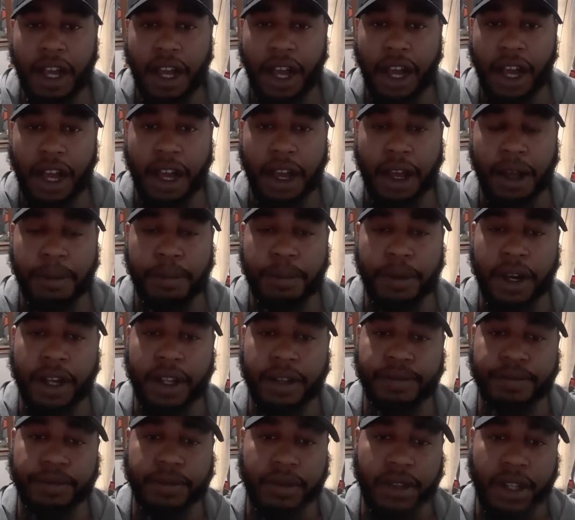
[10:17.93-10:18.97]

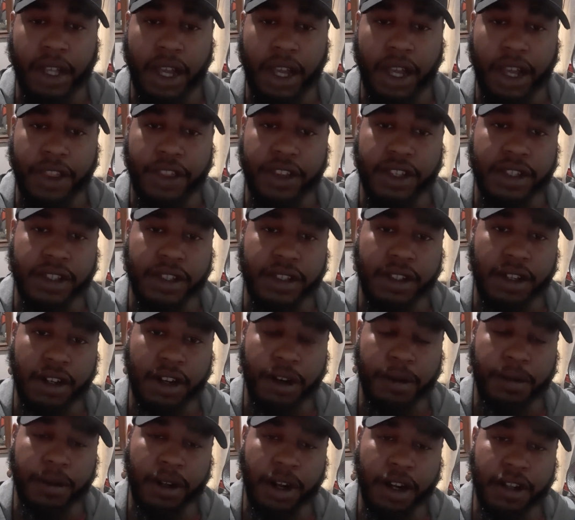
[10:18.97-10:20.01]
But this is the
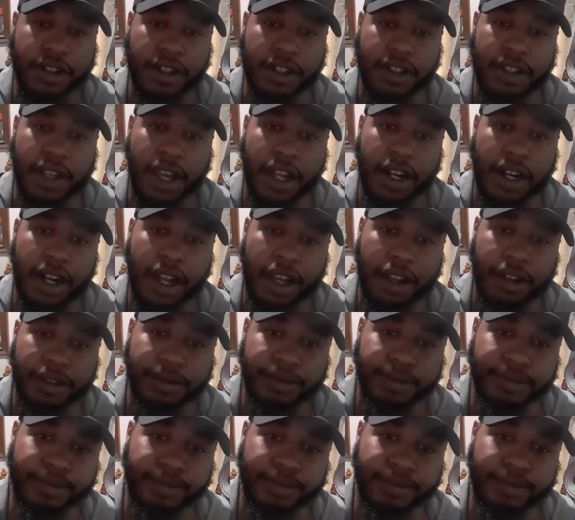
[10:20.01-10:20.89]
Urban Archer signing out.